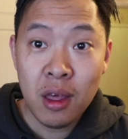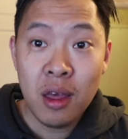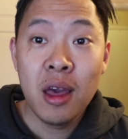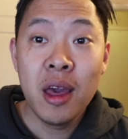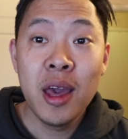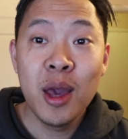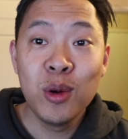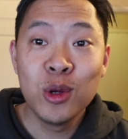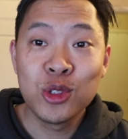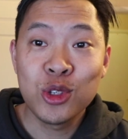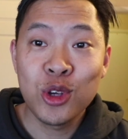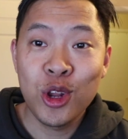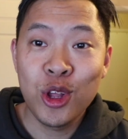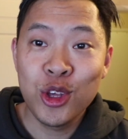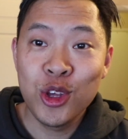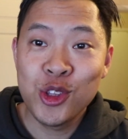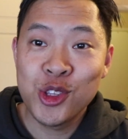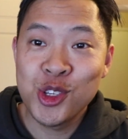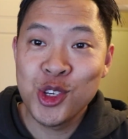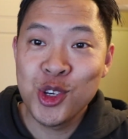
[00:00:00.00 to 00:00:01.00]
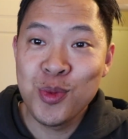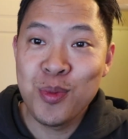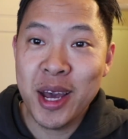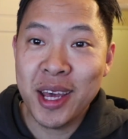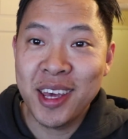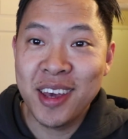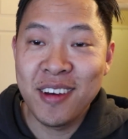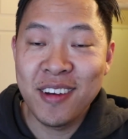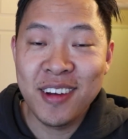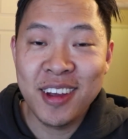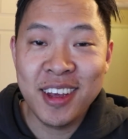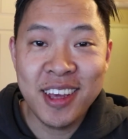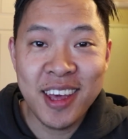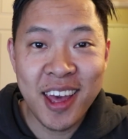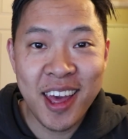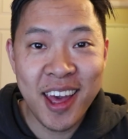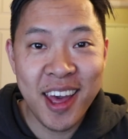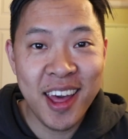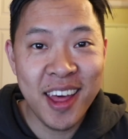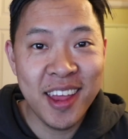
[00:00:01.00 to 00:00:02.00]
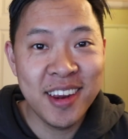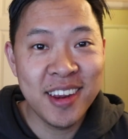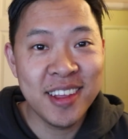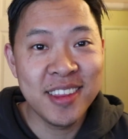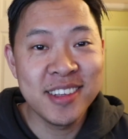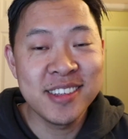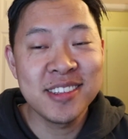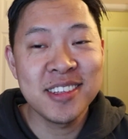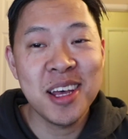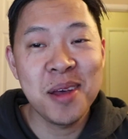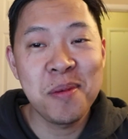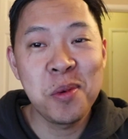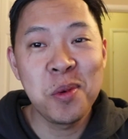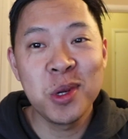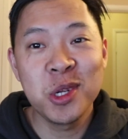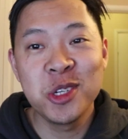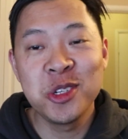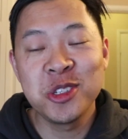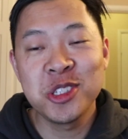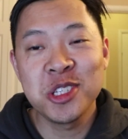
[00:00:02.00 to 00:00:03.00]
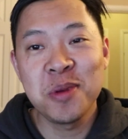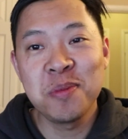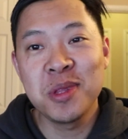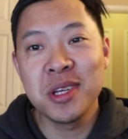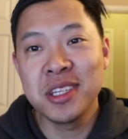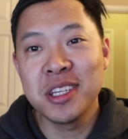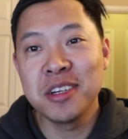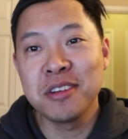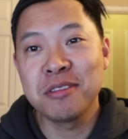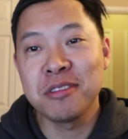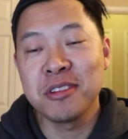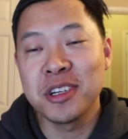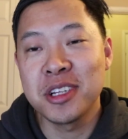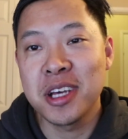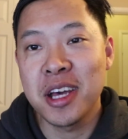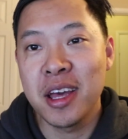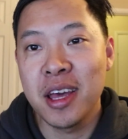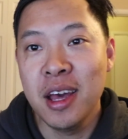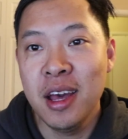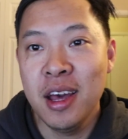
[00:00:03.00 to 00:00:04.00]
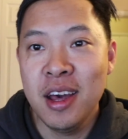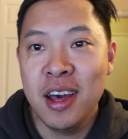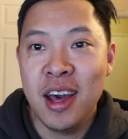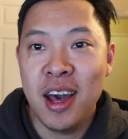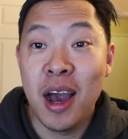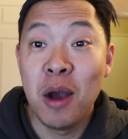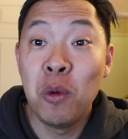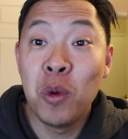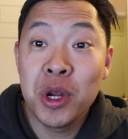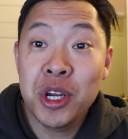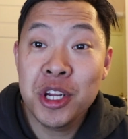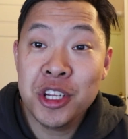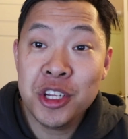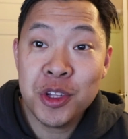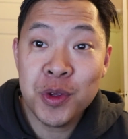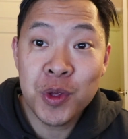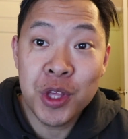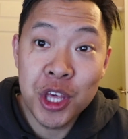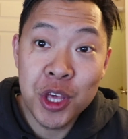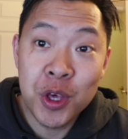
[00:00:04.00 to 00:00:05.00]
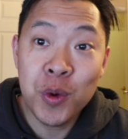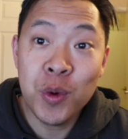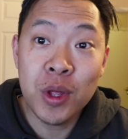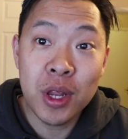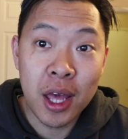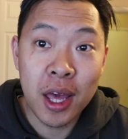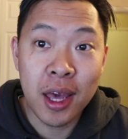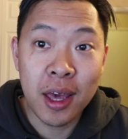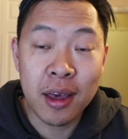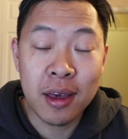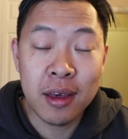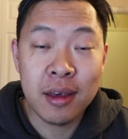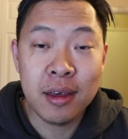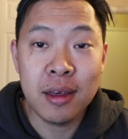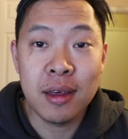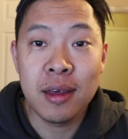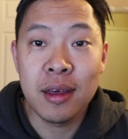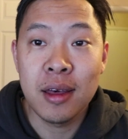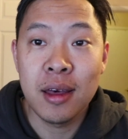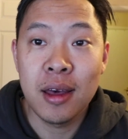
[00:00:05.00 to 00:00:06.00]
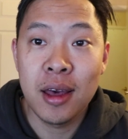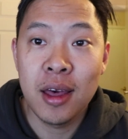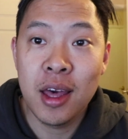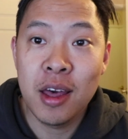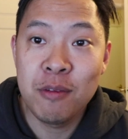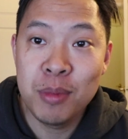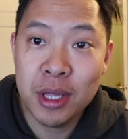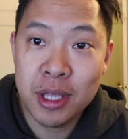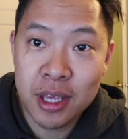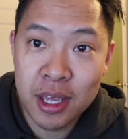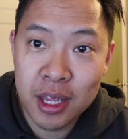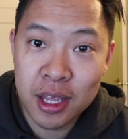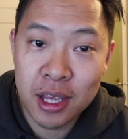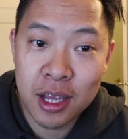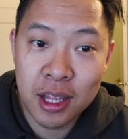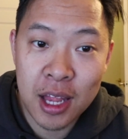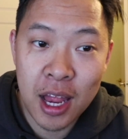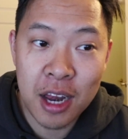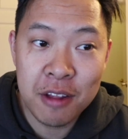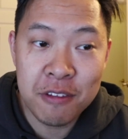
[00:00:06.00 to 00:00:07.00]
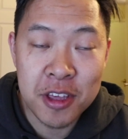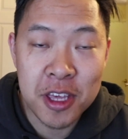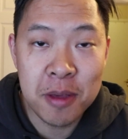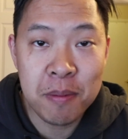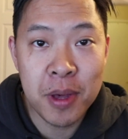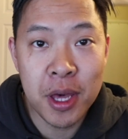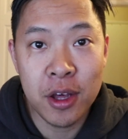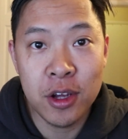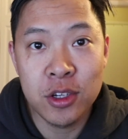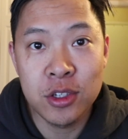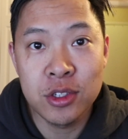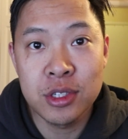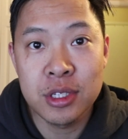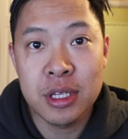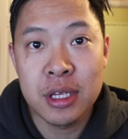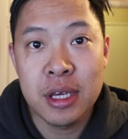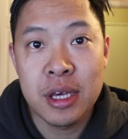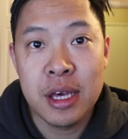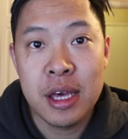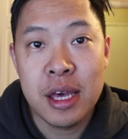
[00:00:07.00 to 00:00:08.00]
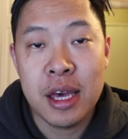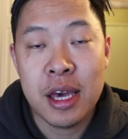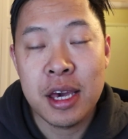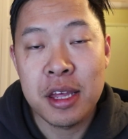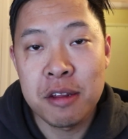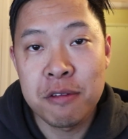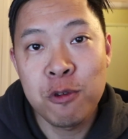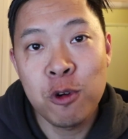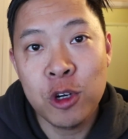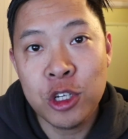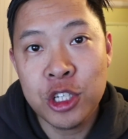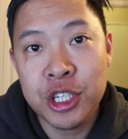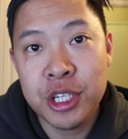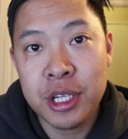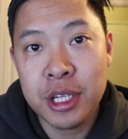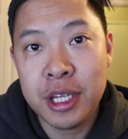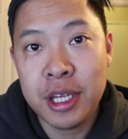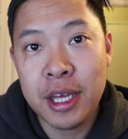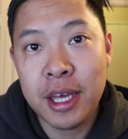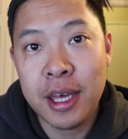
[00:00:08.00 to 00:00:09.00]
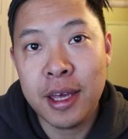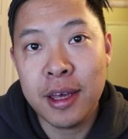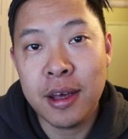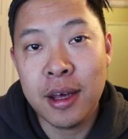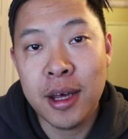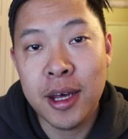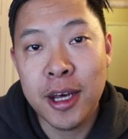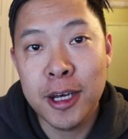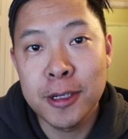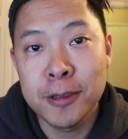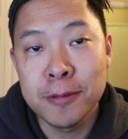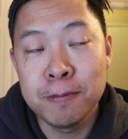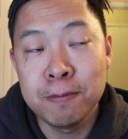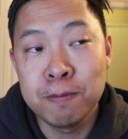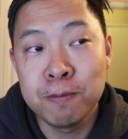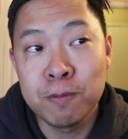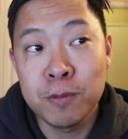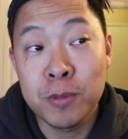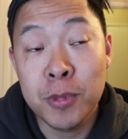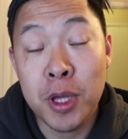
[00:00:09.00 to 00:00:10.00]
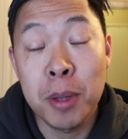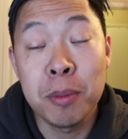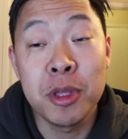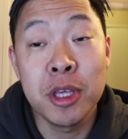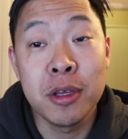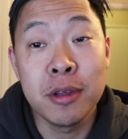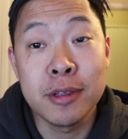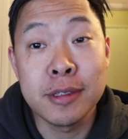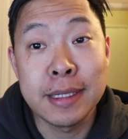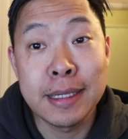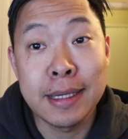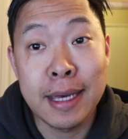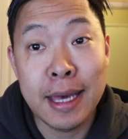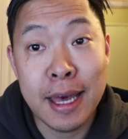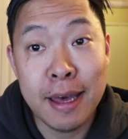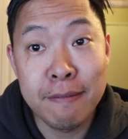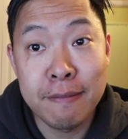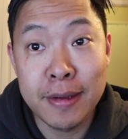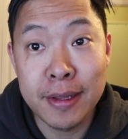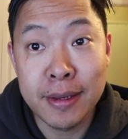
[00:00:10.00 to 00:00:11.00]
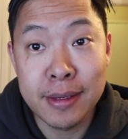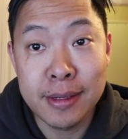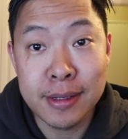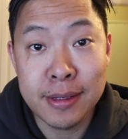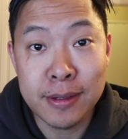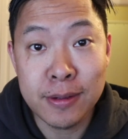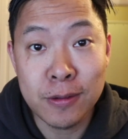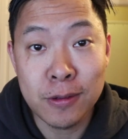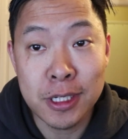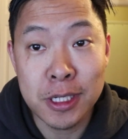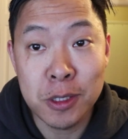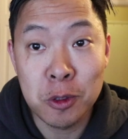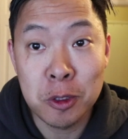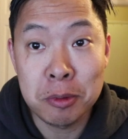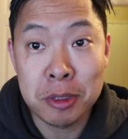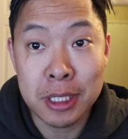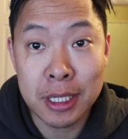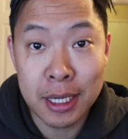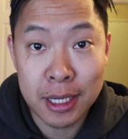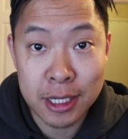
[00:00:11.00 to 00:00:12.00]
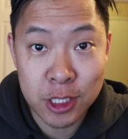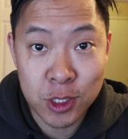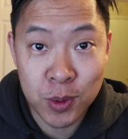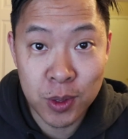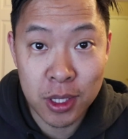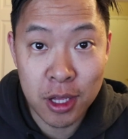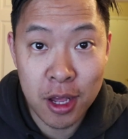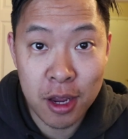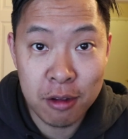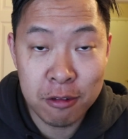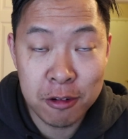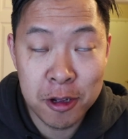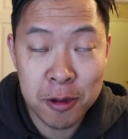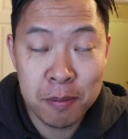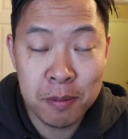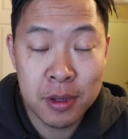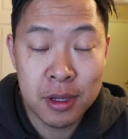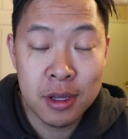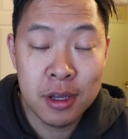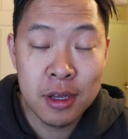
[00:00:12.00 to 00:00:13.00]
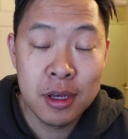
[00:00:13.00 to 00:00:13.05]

Hey, what's going on YouTube? Mike here again. This time I want to do something different. I wanted to do Q&A. I've been getting a lot of emails, and unfortunately, I'm guilty. I haven't really replied to a lot of them.